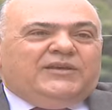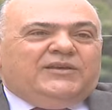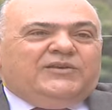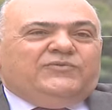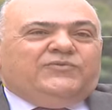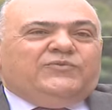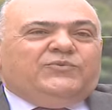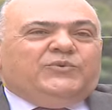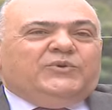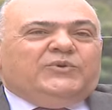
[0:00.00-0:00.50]

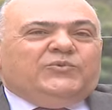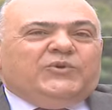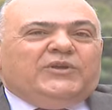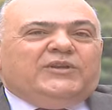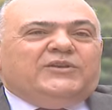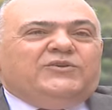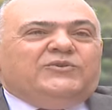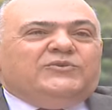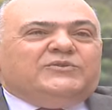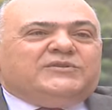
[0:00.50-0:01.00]
If uh,
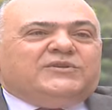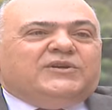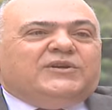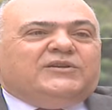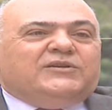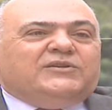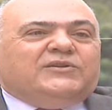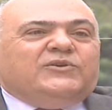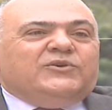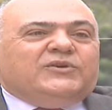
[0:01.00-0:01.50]
when you
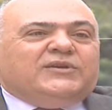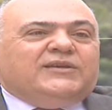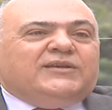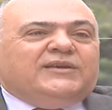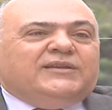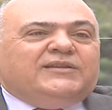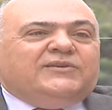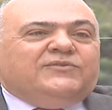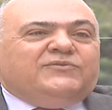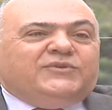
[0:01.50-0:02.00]
start
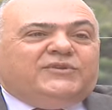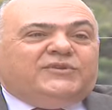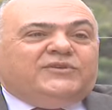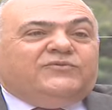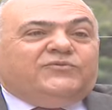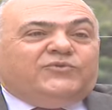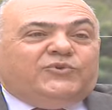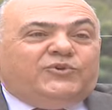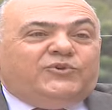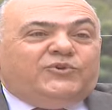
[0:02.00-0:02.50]
looking at
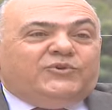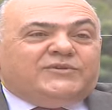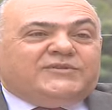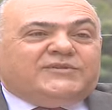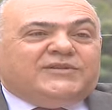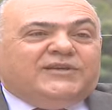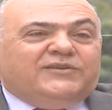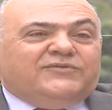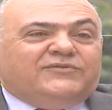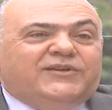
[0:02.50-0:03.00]
everything for
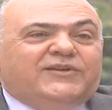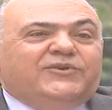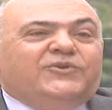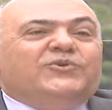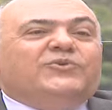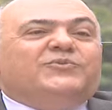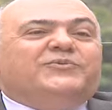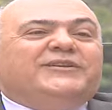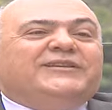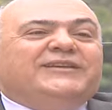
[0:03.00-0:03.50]
yourself and
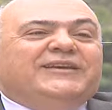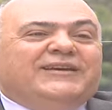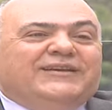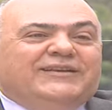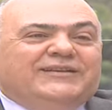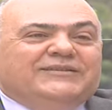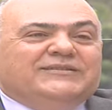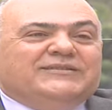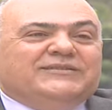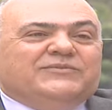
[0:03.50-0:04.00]
nobody
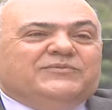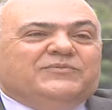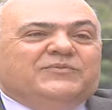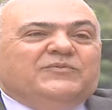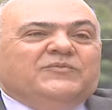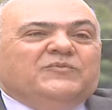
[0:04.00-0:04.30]
else,